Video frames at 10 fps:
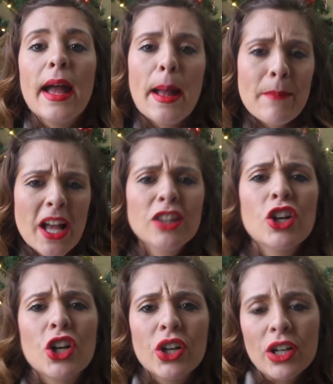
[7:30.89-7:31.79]
It may
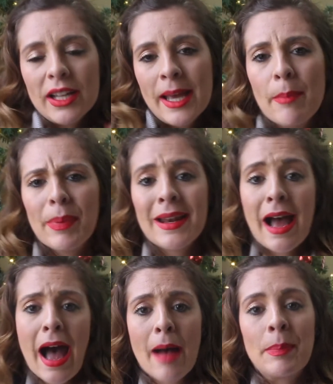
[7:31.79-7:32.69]
look hip and
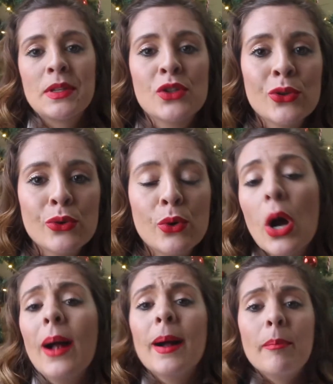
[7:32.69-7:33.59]
hop to
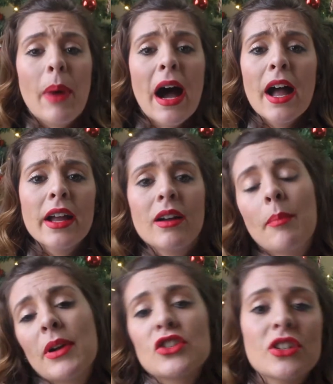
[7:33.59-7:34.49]
buy a
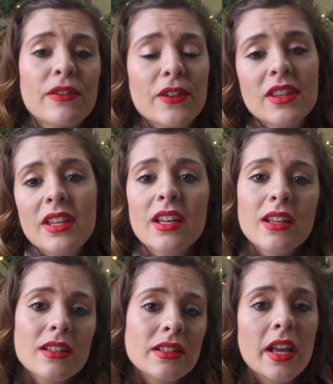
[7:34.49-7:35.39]
bunch of different
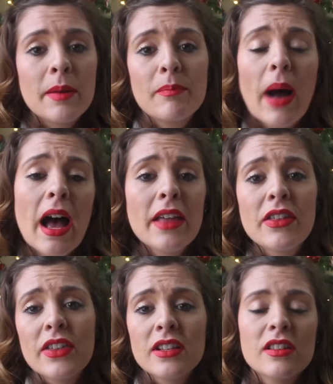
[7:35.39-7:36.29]
things and buy the
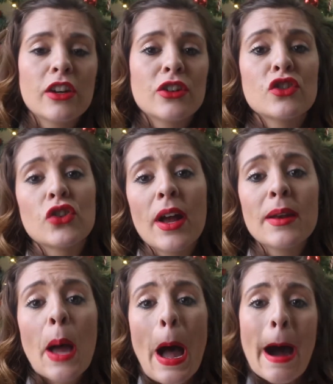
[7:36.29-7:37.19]
things that are in trend,